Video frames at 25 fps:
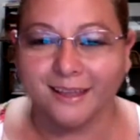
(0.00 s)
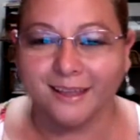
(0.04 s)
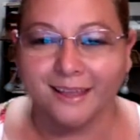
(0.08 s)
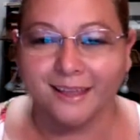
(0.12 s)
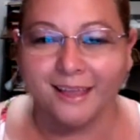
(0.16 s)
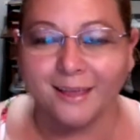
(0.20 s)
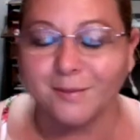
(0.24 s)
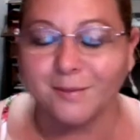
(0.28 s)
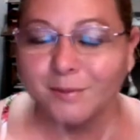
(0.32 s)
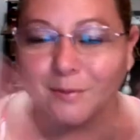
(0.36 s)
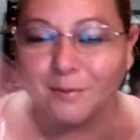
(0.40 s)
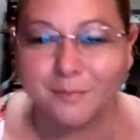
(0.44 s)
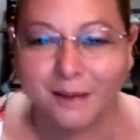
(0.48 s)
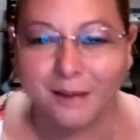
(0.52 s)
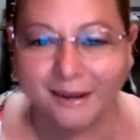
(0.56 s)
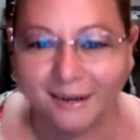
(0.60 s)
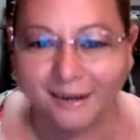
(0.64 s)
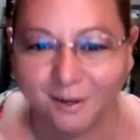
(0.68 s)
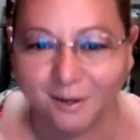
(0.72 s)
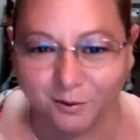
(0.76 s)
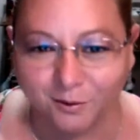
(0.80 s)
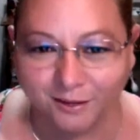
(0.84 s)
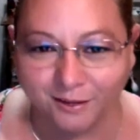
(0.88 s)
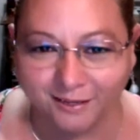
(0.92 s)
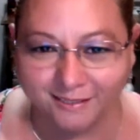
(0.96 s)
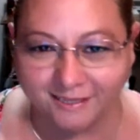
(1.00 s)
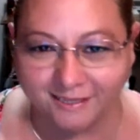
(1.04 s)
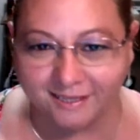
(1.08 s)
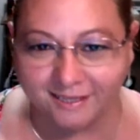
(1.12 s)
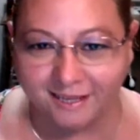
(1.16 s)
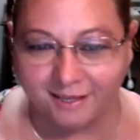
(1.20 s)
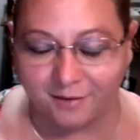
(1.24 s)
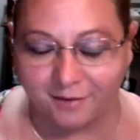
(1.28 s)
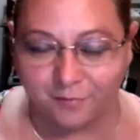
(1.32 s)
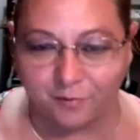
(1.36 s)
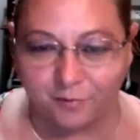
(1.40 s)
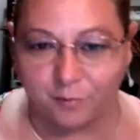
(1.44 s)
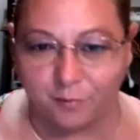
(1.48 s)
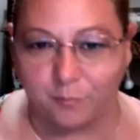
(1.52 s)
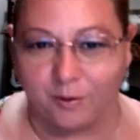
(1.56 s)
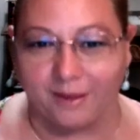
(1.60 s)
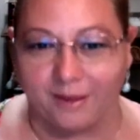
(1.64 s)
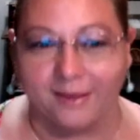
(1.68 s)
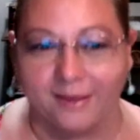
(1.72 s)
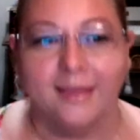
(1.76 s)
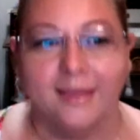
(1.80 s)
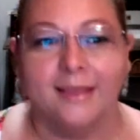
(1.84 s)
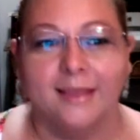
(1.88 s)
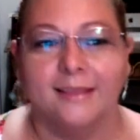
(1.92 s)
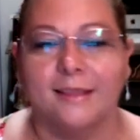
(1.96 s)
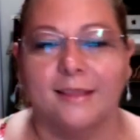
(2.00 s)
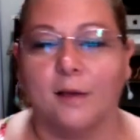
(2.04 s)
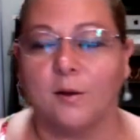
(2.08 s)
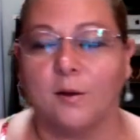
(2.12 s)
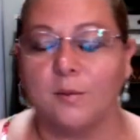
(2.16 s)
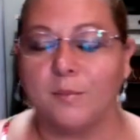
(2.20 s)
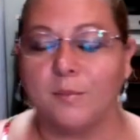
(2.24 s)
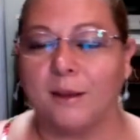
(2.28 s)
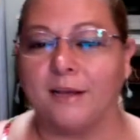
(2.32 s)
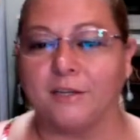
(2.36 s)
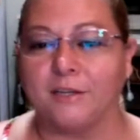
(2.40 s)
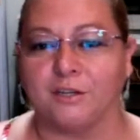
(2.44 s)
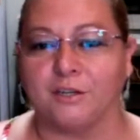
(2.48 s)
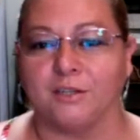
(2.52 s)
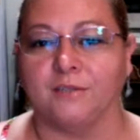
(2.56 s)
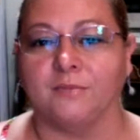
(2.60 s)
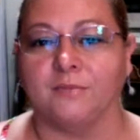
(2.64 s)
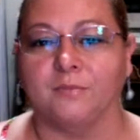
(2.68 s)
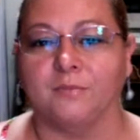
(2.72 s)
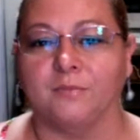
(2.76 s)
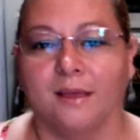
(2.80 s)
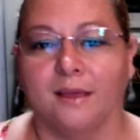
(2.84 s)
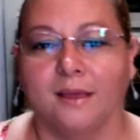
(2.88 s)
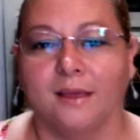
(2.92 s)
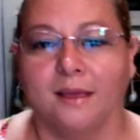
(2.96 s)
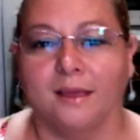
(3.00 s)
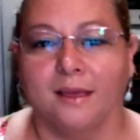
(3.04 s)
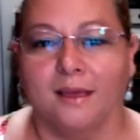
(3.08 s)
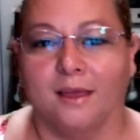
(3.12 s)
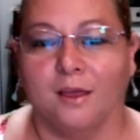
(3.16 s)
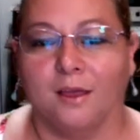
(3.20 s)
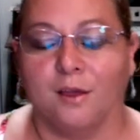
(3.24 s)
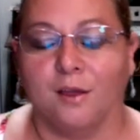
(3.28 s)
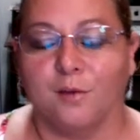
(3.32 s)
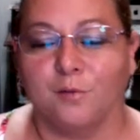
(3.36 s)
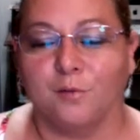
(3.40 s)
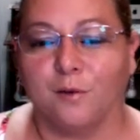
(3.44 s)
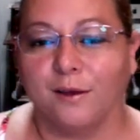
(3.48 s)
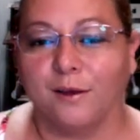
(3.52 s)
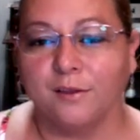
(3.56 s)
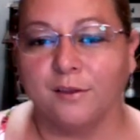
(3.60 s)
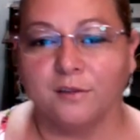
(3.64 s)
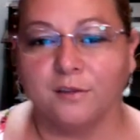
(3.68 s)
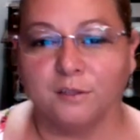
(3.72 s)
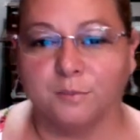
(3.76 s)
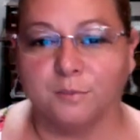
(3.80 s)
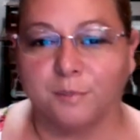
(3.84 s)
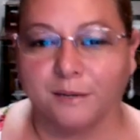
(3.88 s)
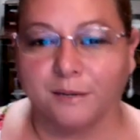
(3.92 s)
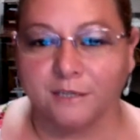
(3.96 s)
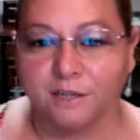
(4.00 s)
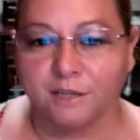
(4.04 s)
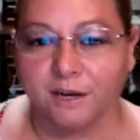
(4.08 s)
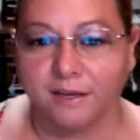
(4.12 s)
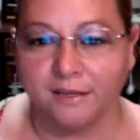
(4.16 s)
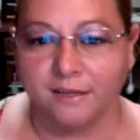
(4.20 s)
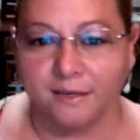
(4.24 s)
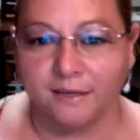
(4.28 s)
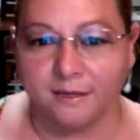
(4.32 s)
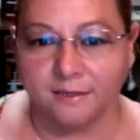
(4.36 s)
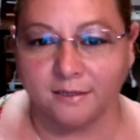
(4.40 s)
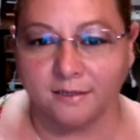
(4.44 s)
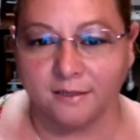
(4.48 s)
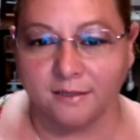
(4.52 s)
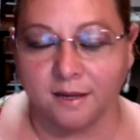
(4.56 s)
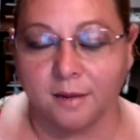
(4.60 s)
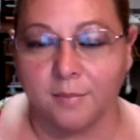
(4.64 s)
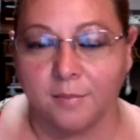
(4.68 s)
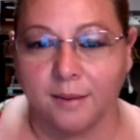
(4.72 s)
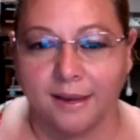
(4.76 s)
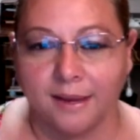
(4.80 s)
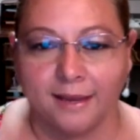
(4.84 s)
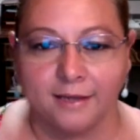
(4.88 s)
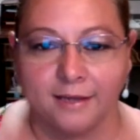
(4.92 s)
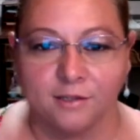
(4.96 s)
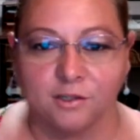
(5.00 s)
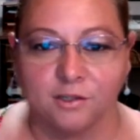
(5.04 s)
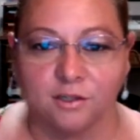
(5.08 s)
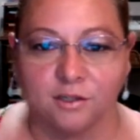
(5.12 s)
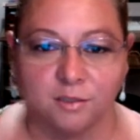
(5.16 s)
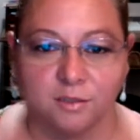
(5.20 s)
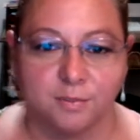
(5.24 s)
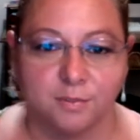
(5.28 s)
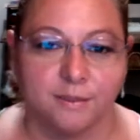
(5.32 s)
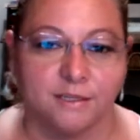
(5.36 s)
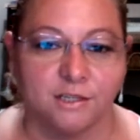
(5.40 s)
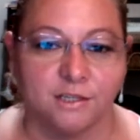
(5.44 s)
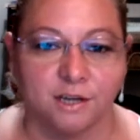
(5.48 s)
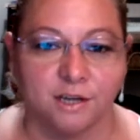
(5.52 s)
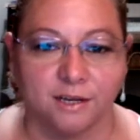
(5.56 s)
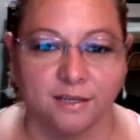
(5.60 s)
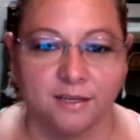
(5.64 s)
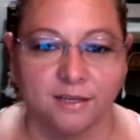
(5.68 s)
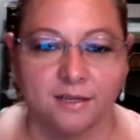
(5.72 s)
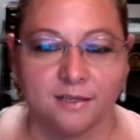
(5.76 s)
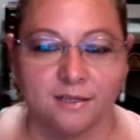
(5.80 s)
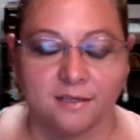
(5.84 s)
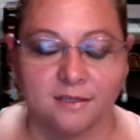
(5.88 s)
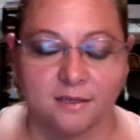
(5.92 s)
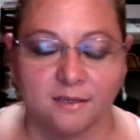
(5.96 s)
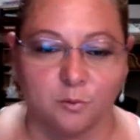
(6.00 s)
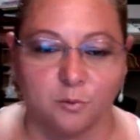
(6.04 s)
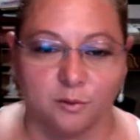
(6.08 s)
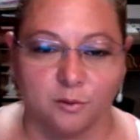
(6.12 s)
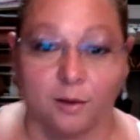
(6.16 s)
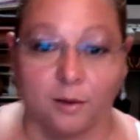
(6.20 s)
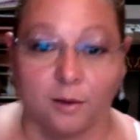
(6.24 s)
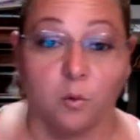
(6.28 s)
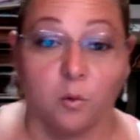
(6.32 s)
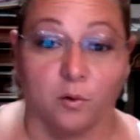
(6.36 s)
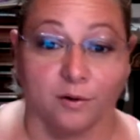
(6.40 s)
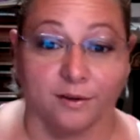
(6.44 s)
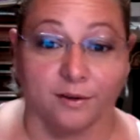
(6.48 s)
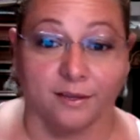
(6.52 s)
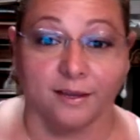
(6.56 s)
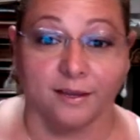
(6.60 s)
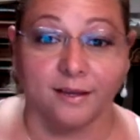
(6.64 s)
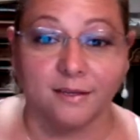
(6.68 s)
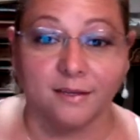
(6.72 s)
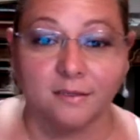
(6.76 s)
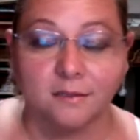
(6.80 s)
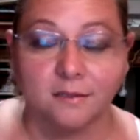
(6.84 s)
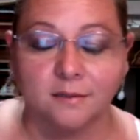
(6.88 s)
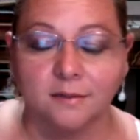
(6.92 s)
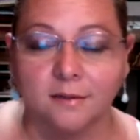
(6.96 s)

Everybody connects in a different way. Now imagine if I don't speak Chinese and my angel speaks Chinese, it would not work, yes?